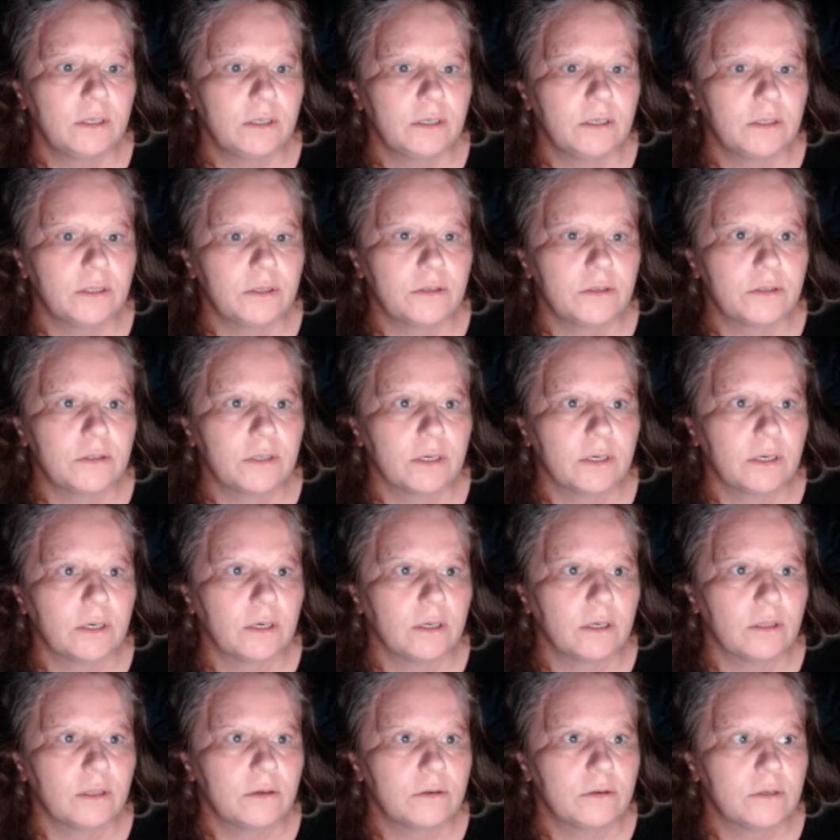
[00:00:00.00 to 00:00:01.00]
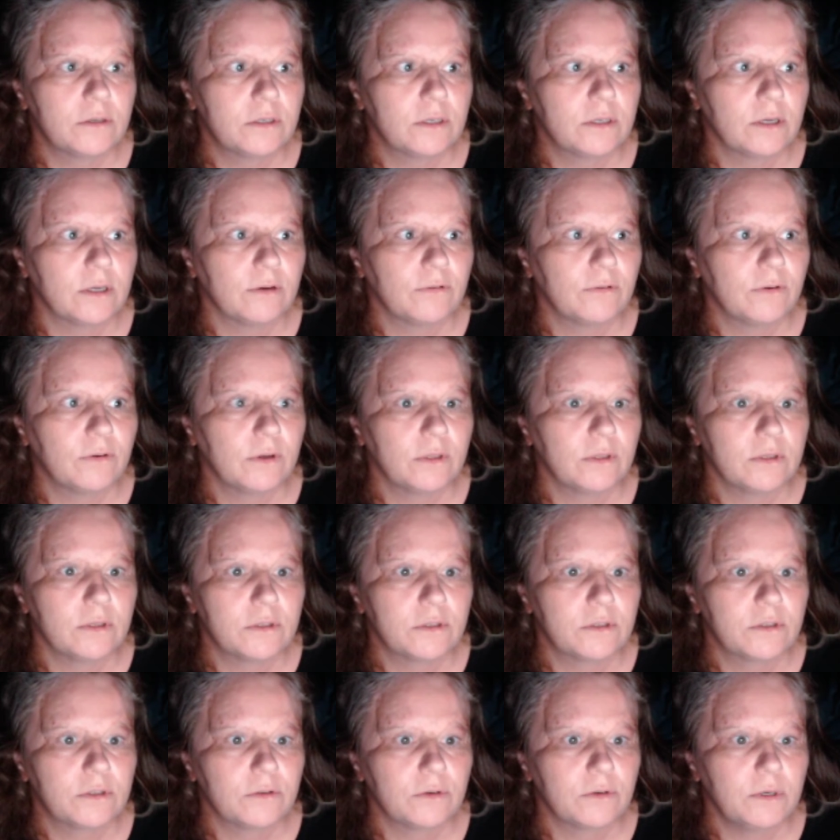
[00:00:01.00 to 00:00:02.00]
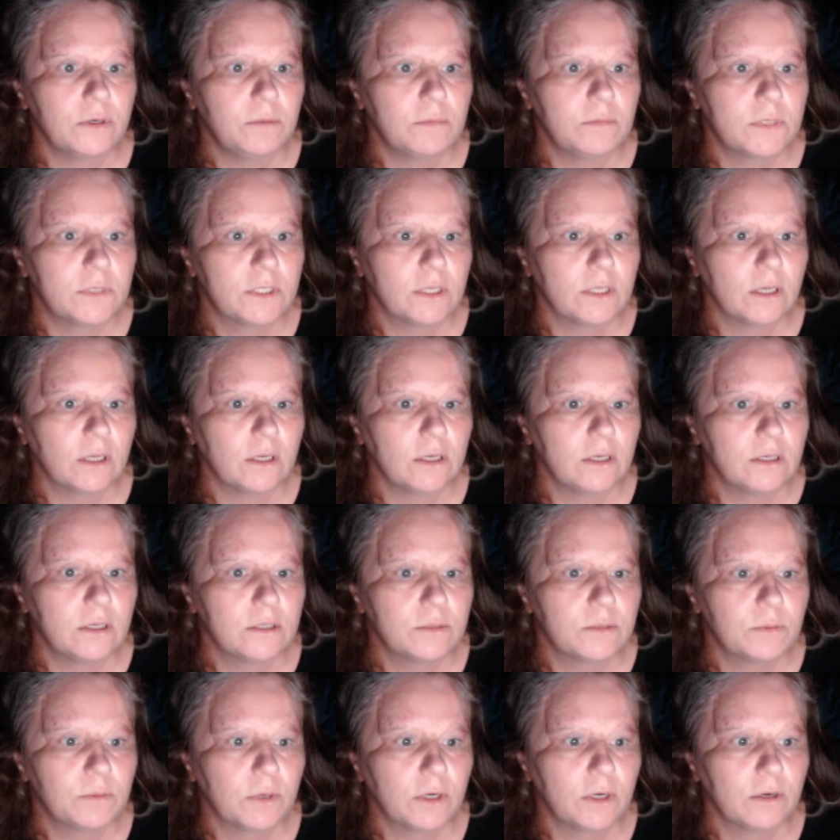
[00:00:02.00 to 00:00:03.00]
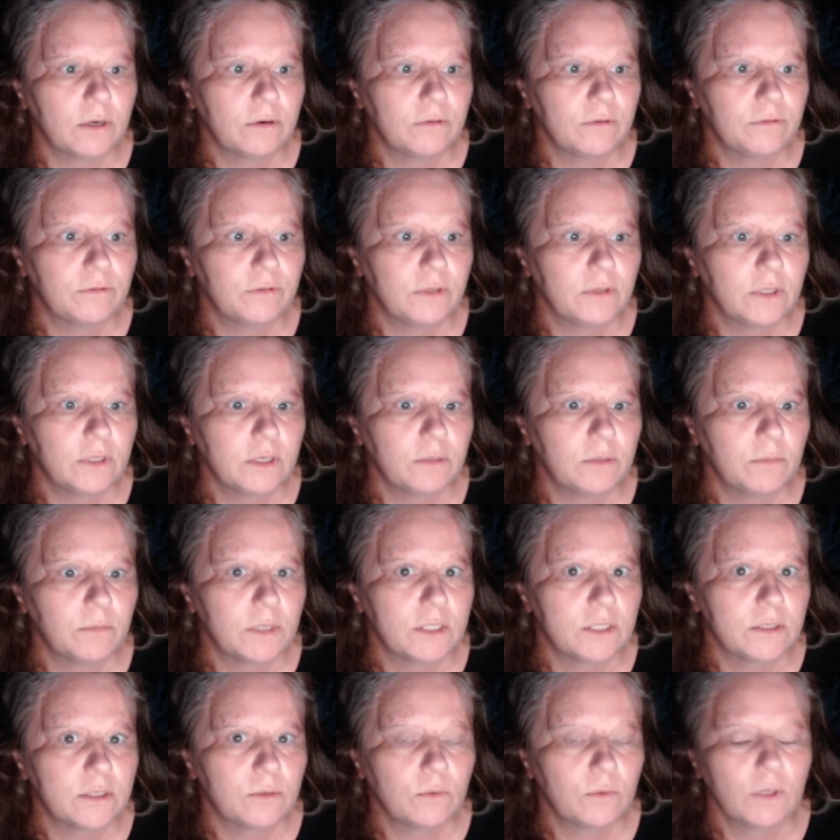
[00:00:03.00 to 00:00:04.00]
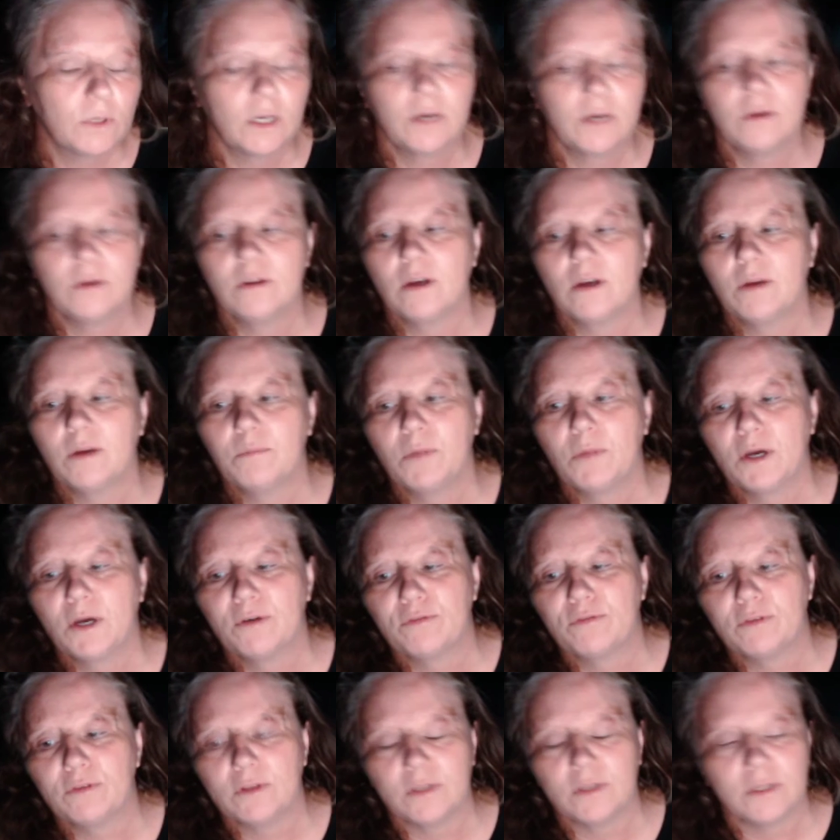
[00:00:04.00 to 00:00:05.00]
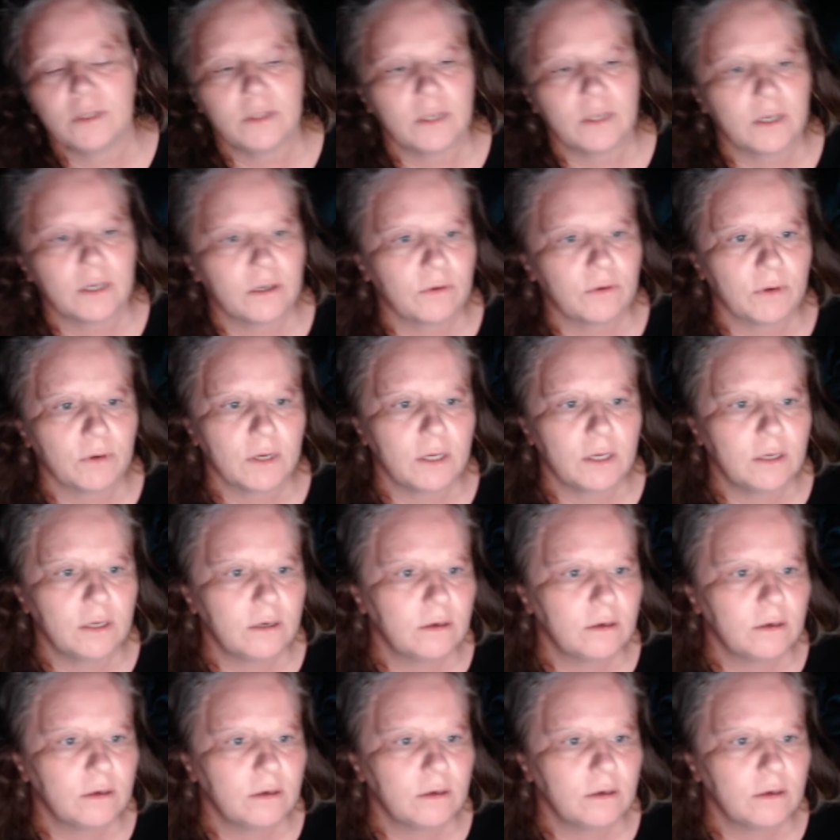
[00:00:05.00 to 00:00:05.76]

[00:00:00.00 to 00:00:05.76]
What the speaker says: There's like other stuff on the stream settings, but I don't feel like messing with it. I'm not feeling that great.